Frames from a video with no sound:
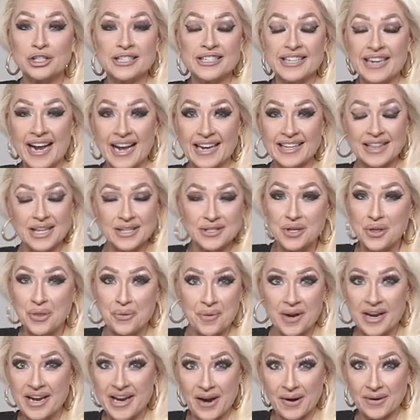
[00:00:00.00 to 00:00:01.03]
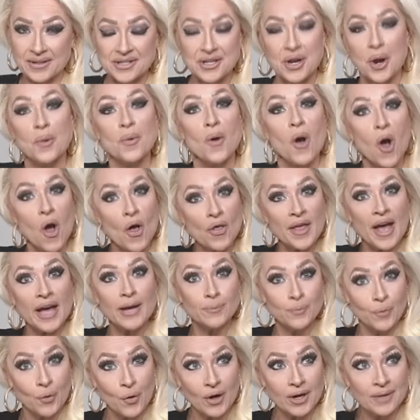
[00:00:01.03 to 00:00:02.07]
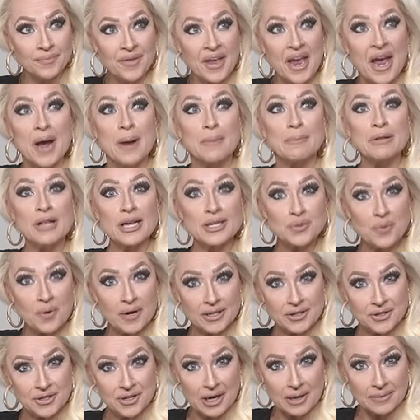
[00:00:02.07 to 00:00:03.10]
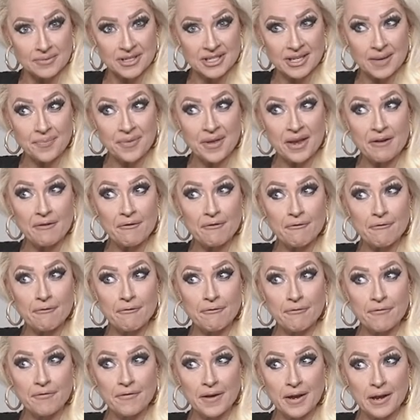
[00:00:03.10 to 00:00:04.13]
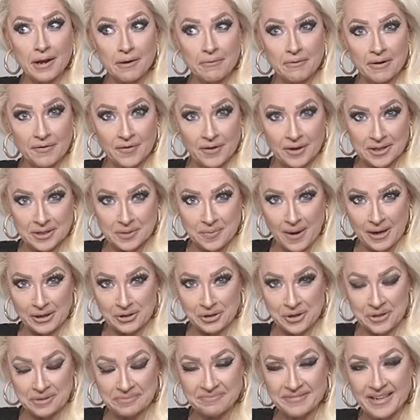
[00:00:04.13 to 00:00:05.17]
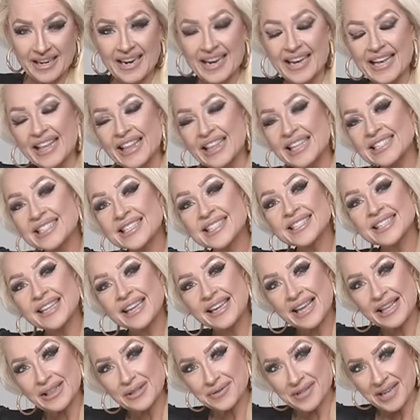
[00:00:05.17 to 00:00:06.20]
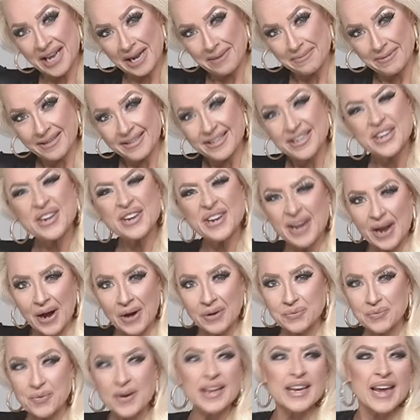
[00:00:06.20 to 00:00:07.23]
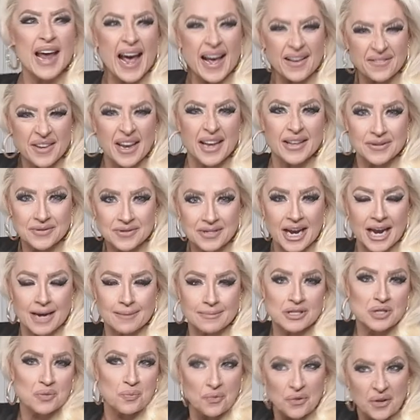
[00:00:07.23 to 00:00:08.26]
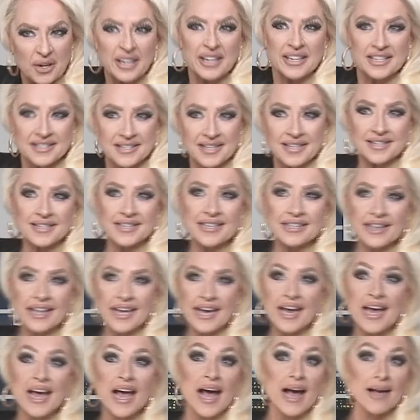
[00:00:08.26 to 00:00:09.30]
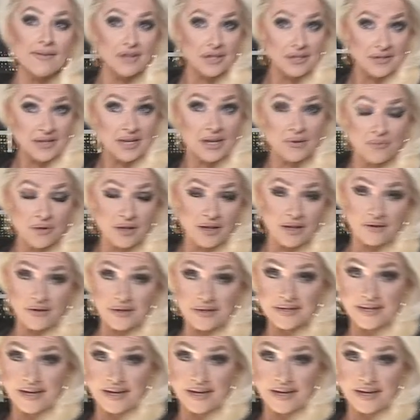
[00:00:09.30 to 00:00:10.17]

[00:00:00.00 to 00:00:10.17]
tonight. That's a three karat. So all that and more. Plus, we're going to start with something very, very special. This is a yellow diamond. You know, we have yellow diamonds pretty consistently. Have you seen one that looks